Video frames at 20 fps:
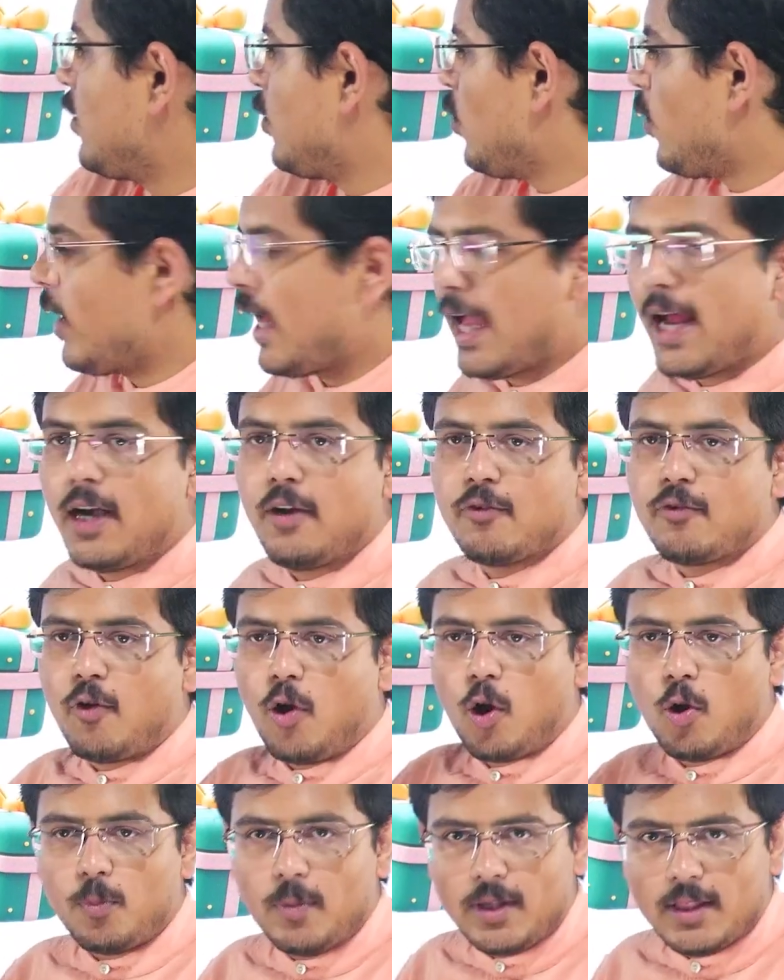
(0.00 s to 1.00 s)
Go ahead,
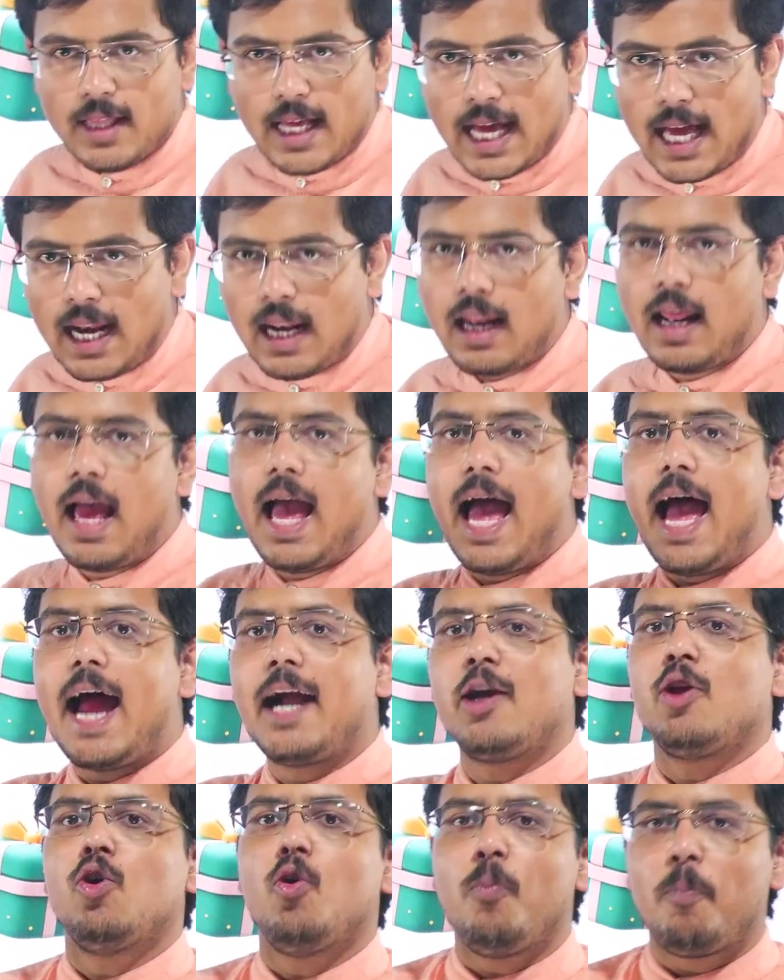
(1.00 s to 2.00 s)
follow me there.
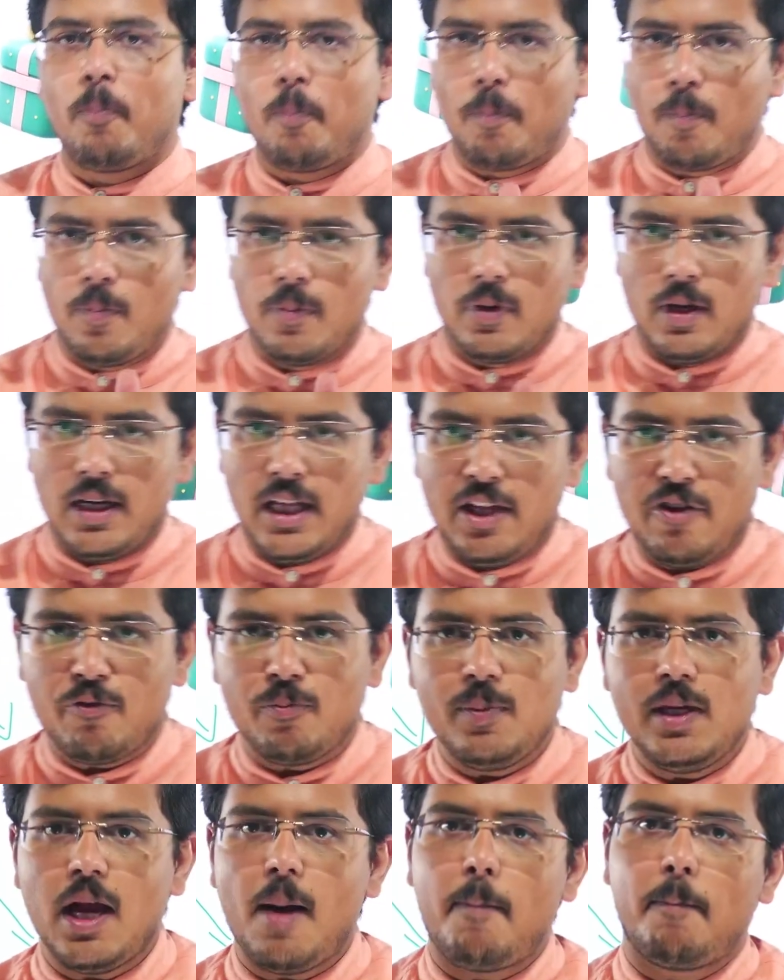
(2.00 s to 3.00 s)
And you leave
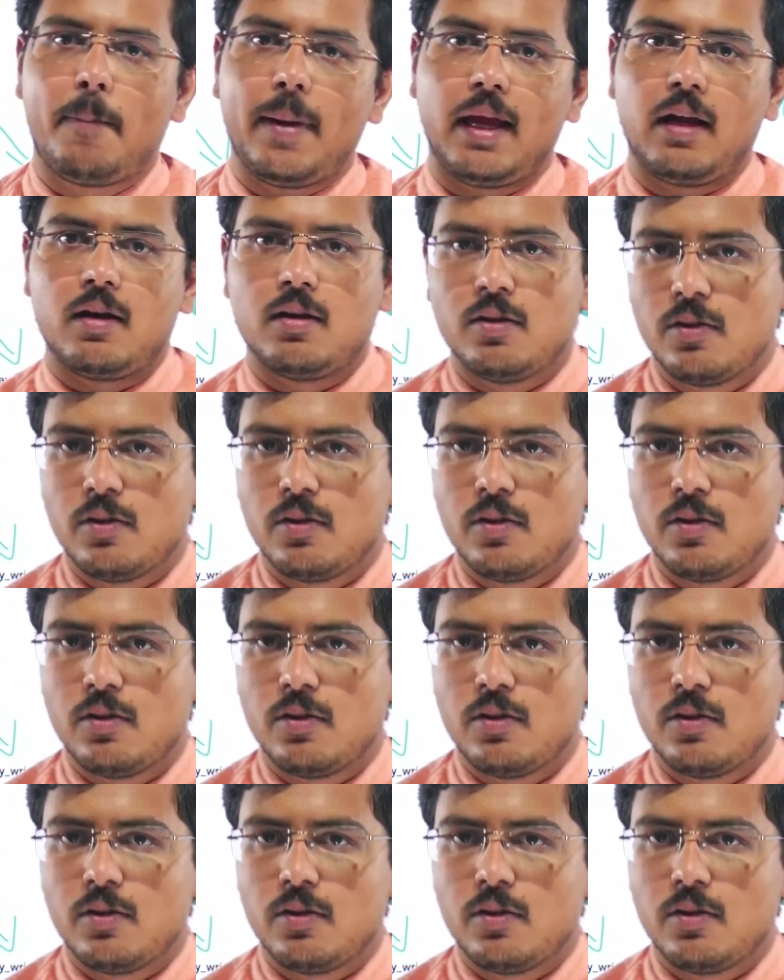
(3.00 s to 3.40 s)
me a ping.